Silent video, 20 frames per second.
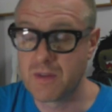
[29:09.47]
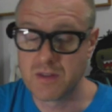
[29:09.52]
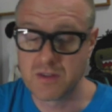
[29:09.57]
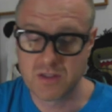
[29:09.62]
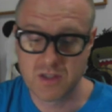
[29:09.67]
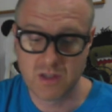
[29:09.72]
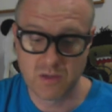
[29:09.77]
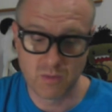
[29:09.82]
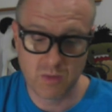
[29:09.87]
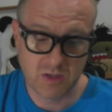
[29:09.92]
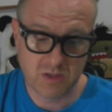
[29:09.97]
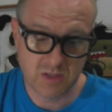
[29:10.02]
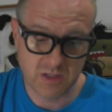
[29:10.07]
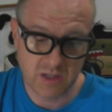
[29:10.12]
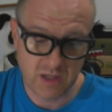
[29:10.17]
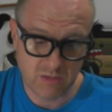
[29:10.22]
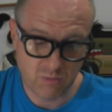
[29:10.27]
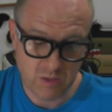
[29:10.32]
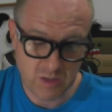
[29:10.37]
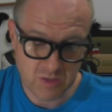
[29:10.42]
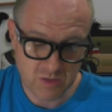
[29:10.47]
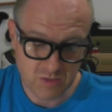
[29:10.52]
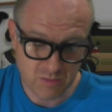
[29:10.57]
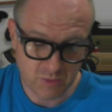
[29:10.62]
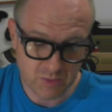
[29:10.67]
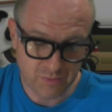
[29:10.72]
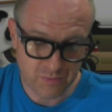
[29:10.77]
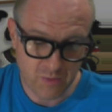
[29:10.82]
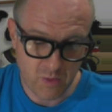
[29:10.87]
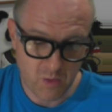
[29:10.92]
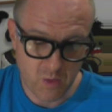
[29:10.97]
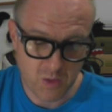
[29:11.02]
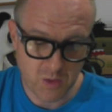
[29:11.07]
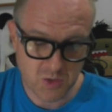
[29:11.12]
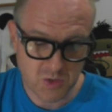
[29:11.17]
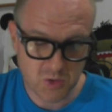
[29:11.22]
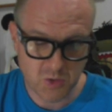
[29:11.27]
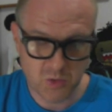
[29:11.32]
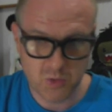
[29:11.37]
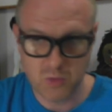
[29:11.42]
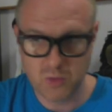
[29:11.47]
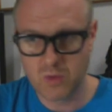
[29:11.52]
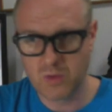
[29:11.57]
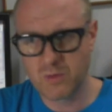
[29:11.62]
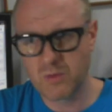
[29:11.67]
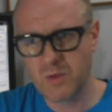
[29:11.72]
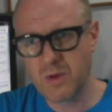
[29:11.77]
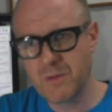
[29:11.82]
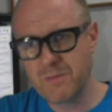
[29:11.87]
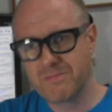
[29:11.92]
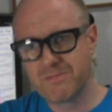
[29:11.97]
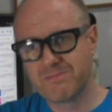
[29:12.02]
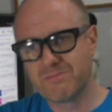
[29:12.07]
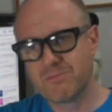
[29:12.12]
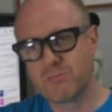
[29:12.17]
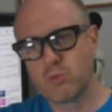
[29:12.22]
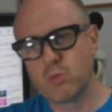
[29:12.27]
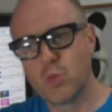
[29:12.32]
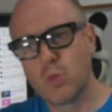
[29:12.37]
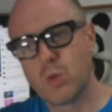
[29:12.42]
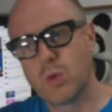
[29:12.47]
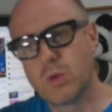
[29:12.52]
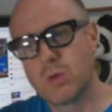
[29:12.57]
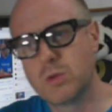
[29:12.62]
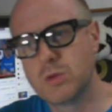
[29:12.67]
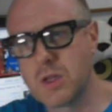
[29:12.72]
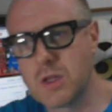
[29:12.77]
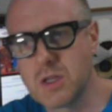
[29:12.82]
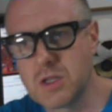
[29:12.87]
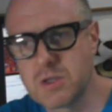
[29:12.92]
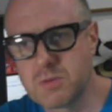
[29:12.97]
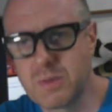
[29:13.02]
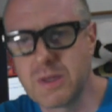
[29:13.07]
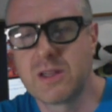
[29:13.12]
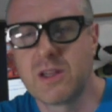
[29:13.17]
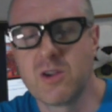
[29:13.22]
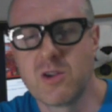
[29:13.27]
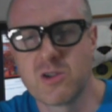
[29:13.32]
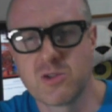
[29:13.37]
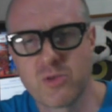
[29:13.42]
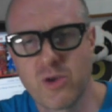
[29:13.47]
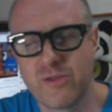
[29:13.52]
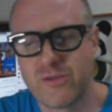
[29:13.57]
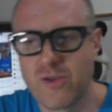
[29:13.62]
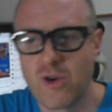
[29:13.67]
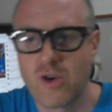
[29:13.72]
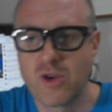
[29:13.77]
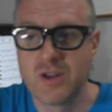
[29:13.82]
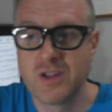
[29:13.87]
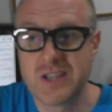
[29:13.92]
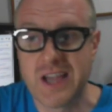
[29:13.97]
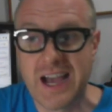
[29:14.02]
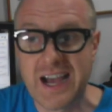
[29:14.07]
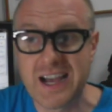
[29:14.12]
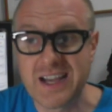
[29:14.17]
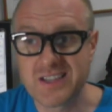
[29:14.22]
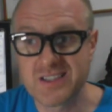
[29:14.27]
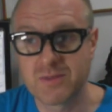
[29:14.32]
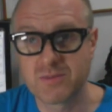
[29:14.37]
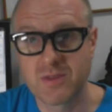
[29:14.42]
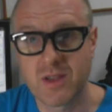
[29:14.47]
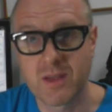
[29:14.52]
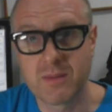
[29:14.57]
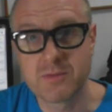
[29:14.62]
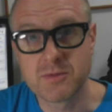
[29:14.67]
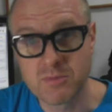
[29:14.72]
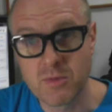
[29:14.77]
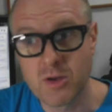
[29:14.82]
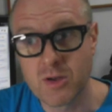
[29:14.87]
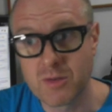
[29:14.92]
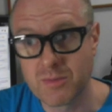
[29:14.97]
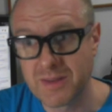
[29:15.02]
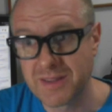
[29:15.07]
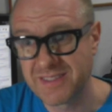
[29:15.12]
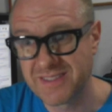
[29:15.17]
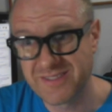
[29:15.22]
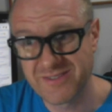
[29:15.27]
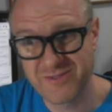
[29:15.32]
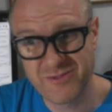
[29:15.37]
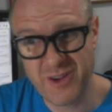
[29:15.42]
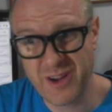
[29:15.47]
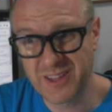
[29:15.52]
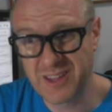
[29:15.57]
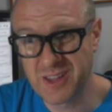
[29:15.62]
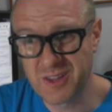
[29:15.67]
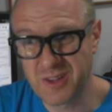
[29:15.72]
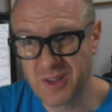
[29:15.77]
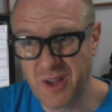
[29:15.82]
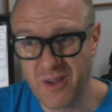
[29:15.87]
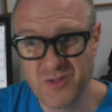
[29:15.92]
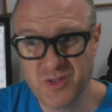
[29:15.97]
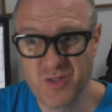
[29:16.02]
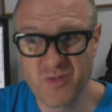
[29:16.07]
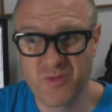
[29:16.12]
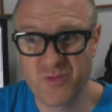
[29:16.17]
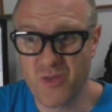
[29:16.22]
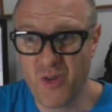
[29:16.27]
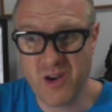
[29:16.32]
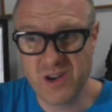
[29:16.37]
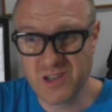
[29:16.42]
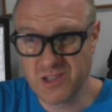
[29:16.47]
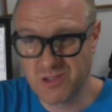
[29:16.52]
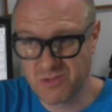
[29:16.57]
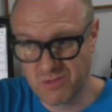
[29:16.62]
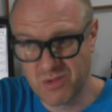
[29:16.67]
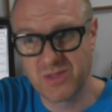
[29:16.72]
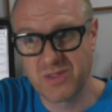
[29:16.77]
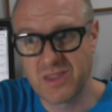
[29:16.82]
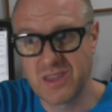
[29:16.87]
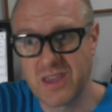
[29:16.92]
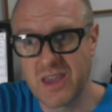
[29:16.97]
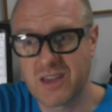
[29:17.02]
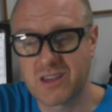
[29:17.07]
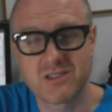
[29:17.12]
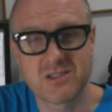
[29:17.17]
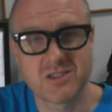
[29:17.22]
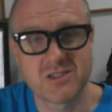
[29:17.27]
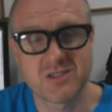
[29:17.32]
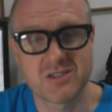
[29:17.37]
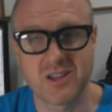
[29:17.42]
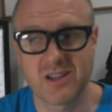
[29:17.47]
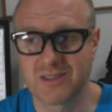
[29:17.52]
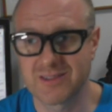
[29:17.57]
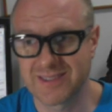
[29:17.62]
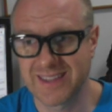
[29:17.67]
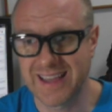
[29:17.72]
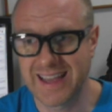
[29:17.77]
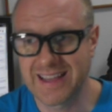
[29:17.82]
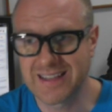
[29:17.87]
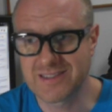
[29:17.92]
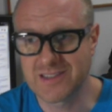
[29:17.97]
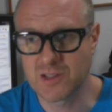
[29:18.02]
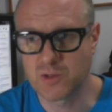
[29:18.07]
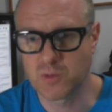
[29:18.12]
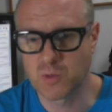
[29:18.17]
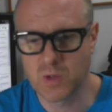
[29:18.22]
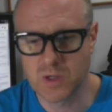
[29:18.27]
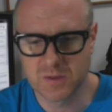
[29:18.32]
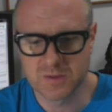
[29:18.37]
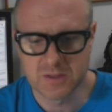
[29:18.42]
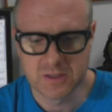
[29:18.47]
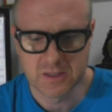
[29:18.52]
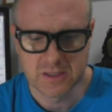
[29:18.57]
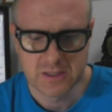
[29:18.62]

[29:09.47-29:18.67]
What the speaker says: in some ways and unreasonable to foreigners who, well, although let's be clear as well, foreigners are sometimes mob, and frankly, I've seen foreigners with the Yakuza style tats as well.